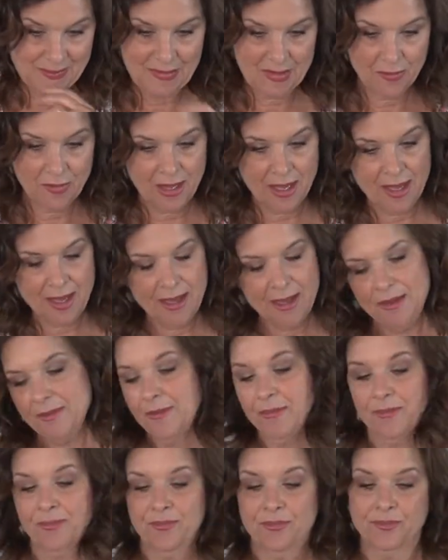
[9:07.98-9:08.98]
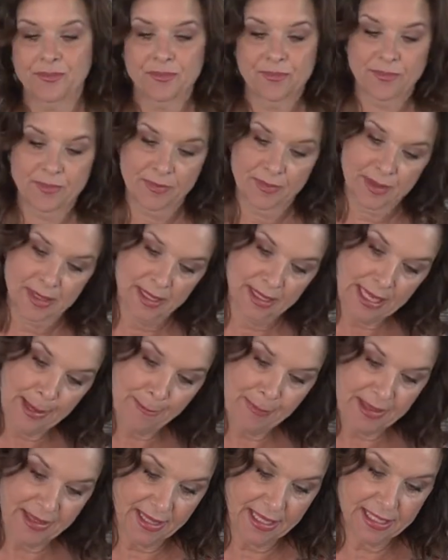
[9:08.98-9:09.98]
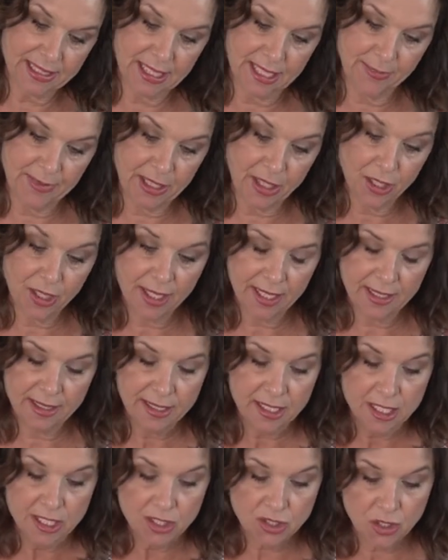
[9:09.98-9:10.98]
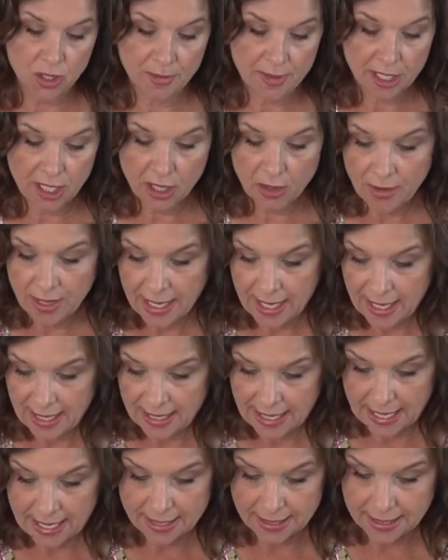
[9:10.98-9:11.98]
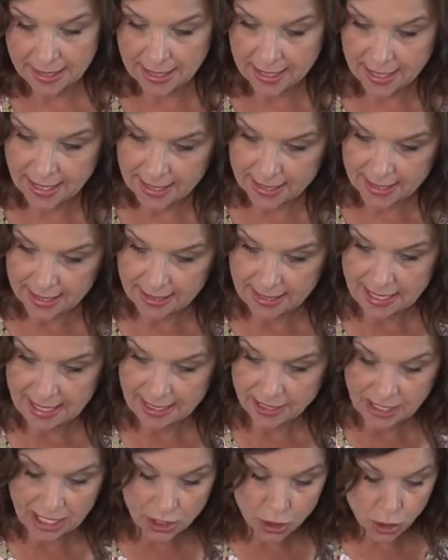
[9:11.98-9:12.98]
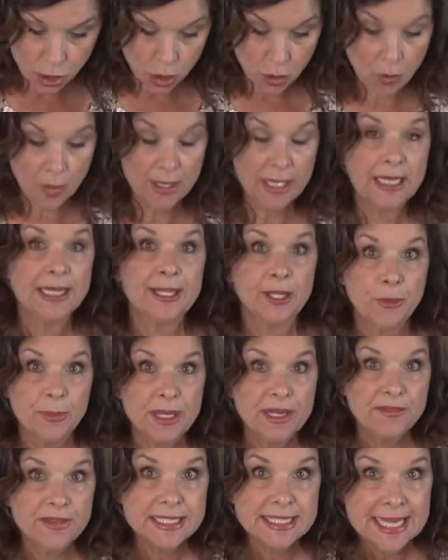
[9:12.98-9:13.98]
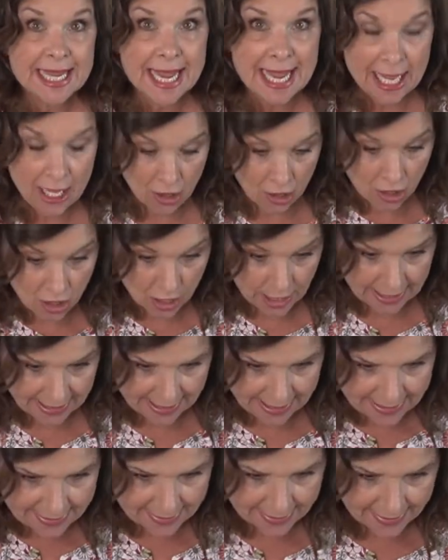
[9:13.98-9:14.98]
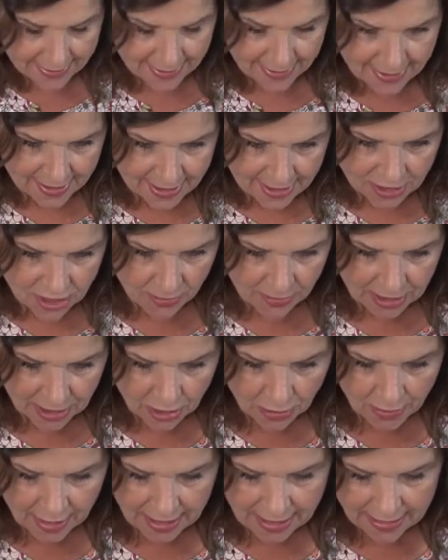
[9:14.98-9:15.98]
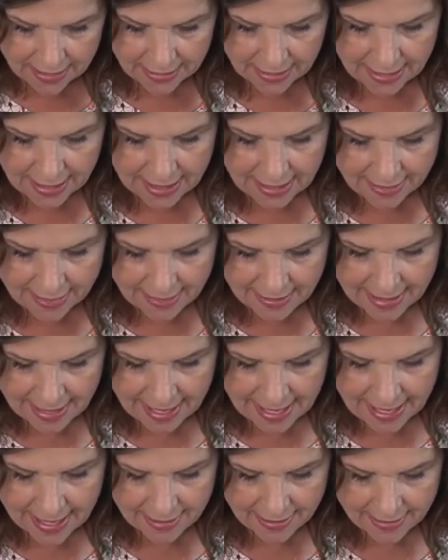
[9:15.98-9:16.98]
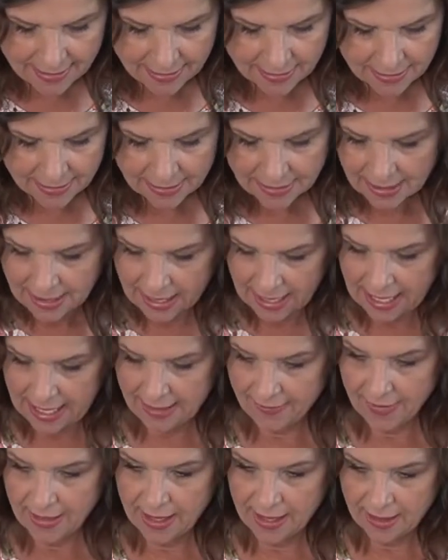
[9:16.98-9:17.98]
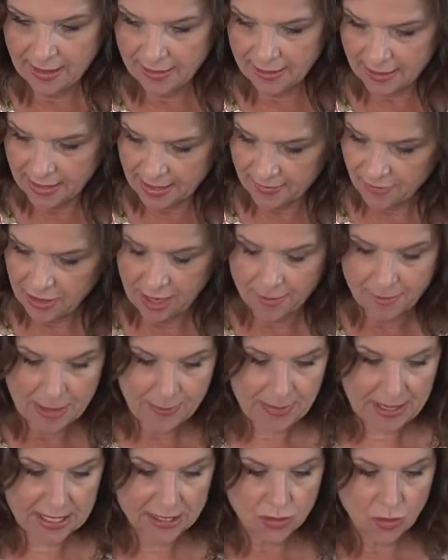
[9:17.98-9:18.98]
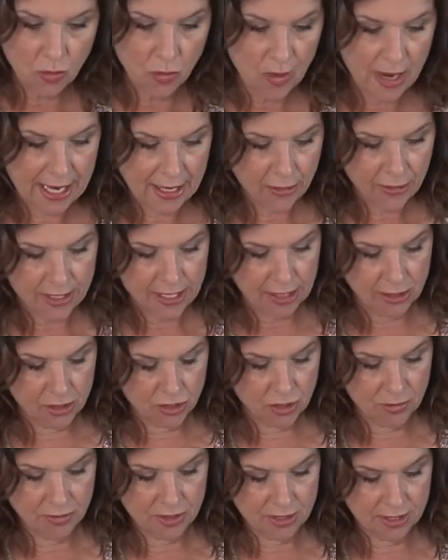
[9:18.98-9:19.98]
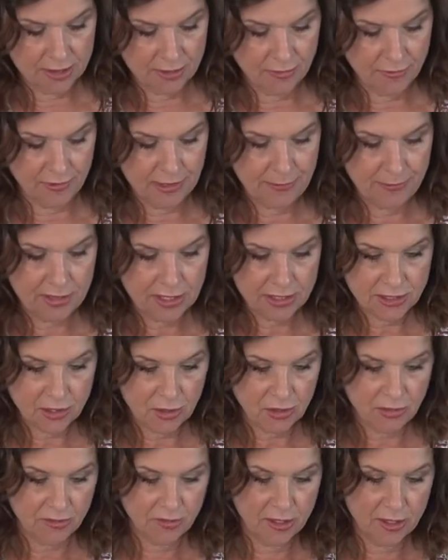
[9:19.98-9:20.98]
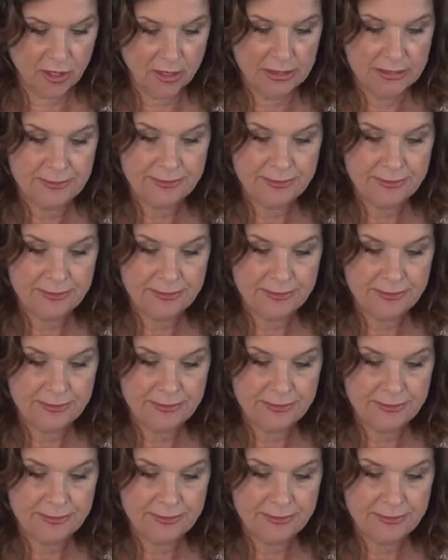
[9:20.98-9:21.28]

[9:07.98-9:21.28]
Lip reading: Okay. Yep, I think that's going to be good. So I'm going to go ahead and cut it. I do want a little bit of a tail on it. So I'm going to go ahead and cut that. And then I've got my piece of wire here, so I'm just going to flip this over.